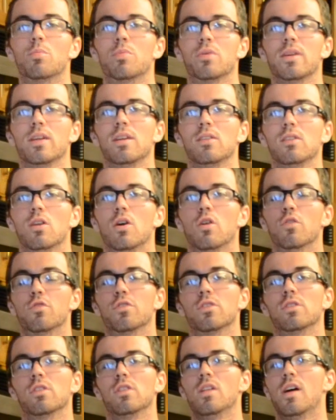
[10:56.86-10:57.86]
pretty low
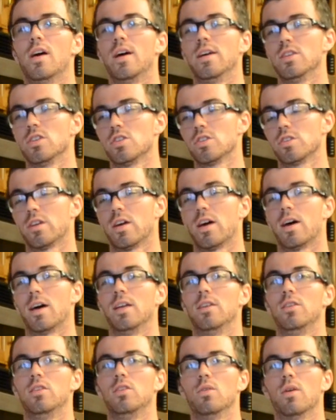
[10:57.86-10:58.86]
for lunch, I
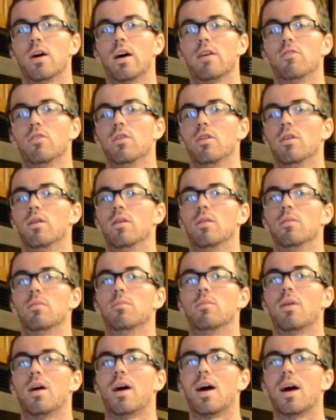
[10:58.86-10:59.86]
do have a
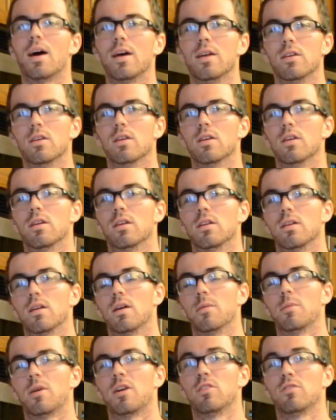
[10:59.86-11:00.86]
higher
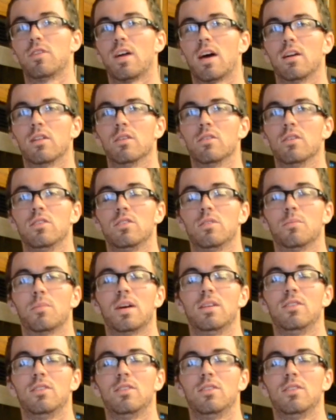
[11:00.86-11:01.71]
amount of calories in my